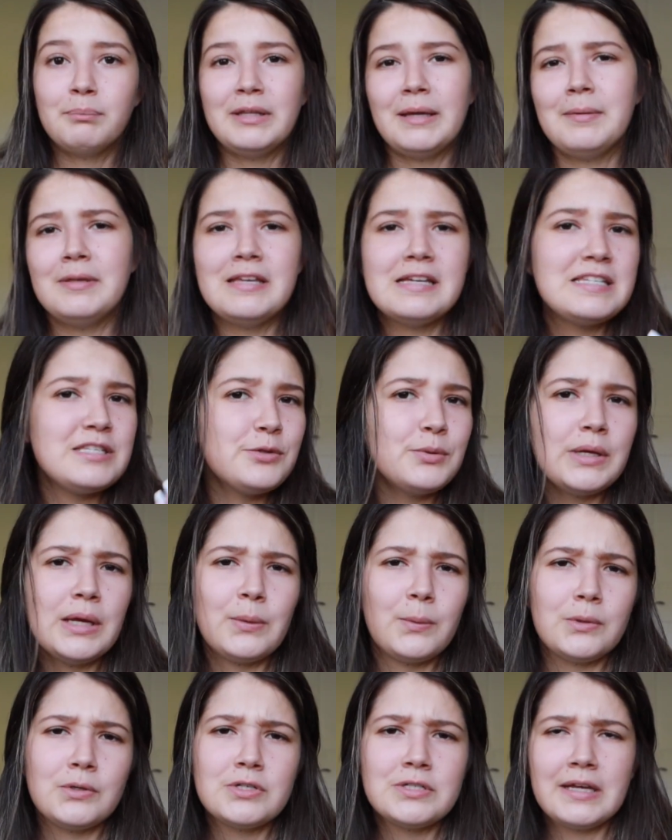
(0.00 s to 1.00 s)
But I mean, they still
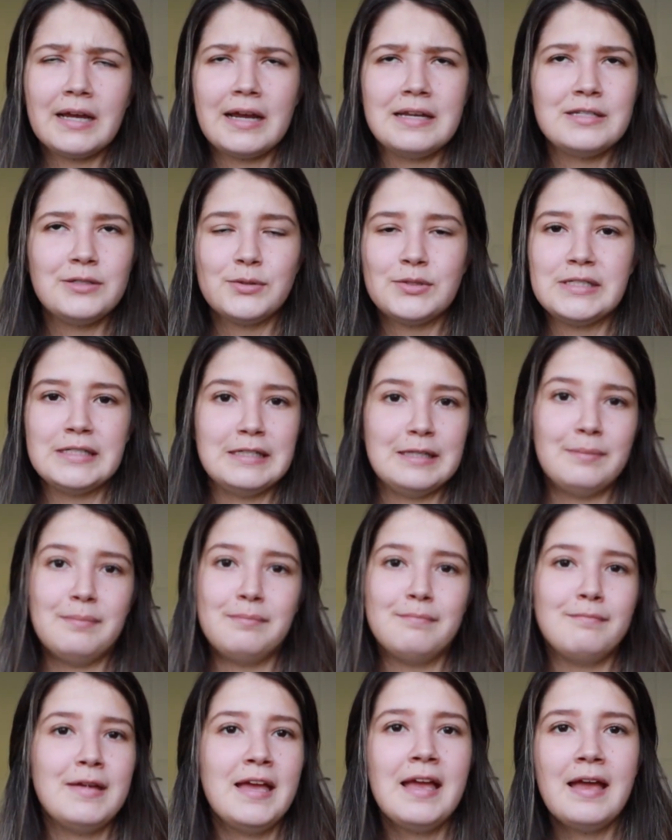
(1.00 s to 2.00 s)
get orders, like I still see
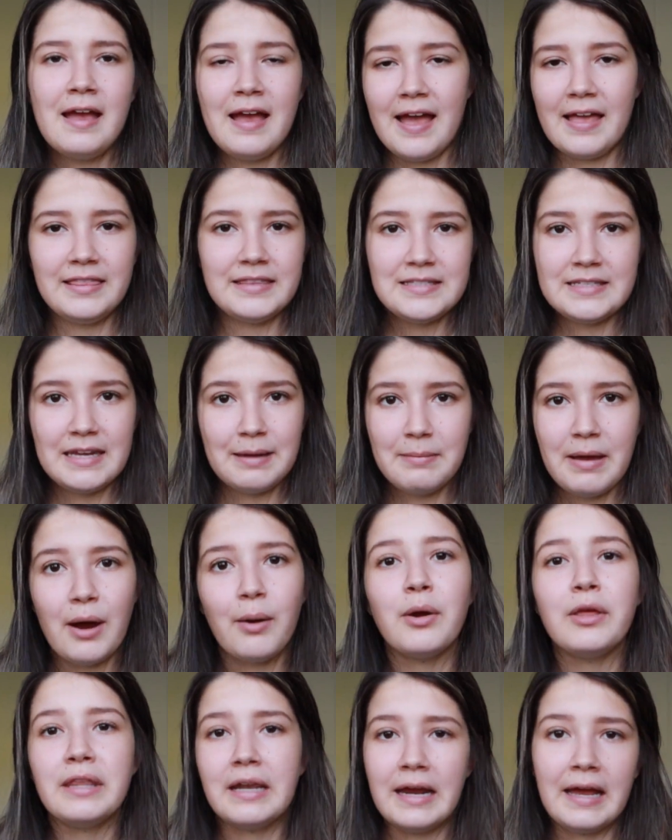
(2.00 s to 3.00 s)
them at the same
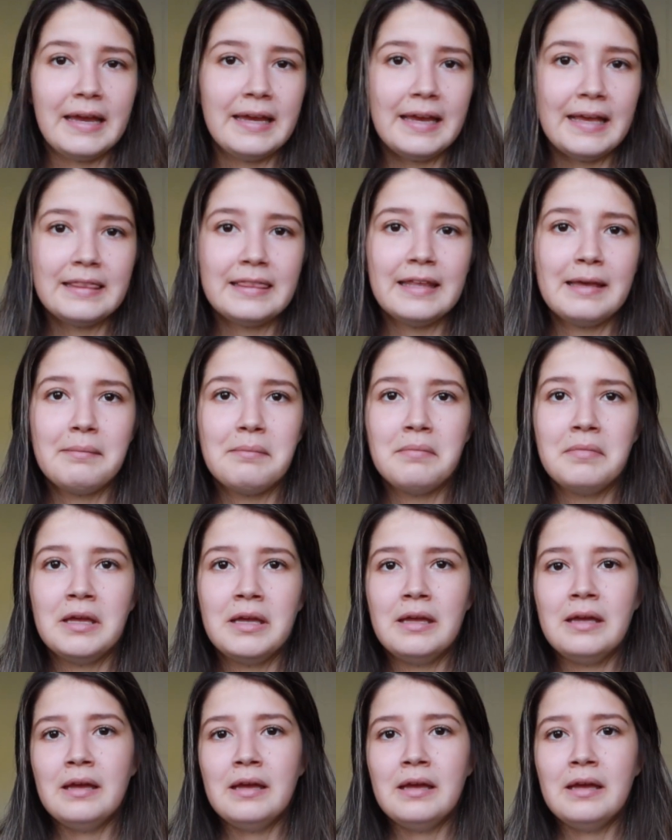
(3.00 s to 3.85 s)
hour that I get them,